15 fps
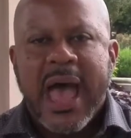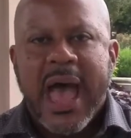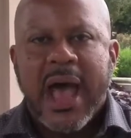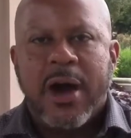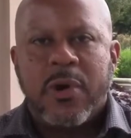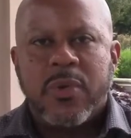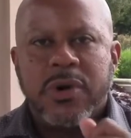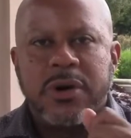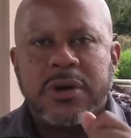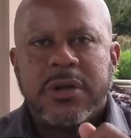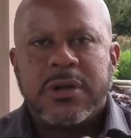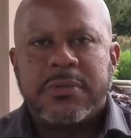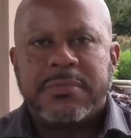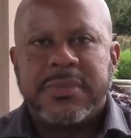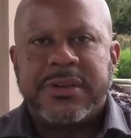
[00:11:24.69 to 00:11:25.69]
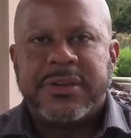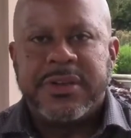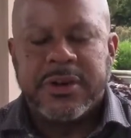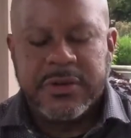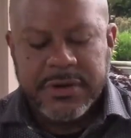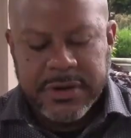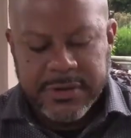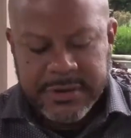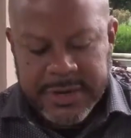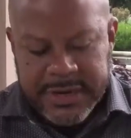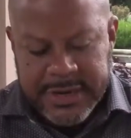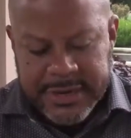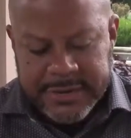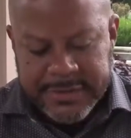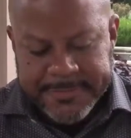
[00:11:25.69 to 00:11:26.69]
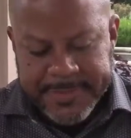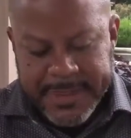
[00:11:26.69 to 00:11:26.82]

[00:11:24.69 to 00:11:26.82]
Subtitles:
our material needs.